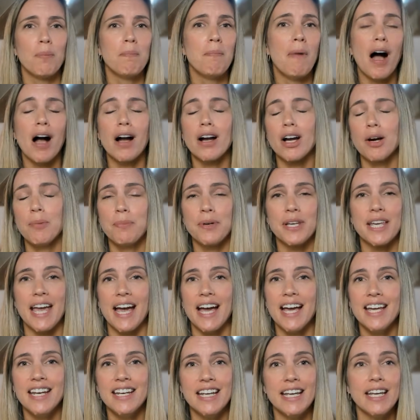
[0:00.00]
a mock up
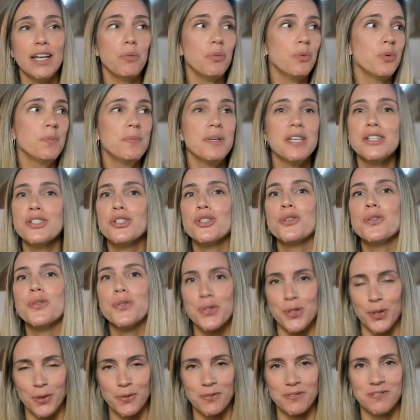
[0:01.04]
again, it will be too
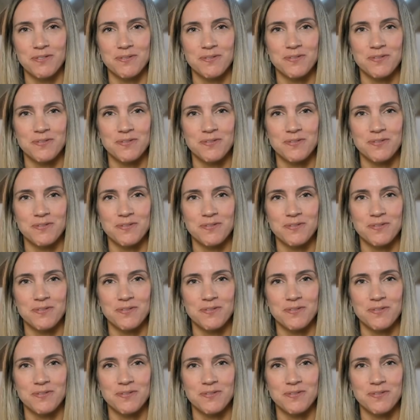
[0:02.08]
soon.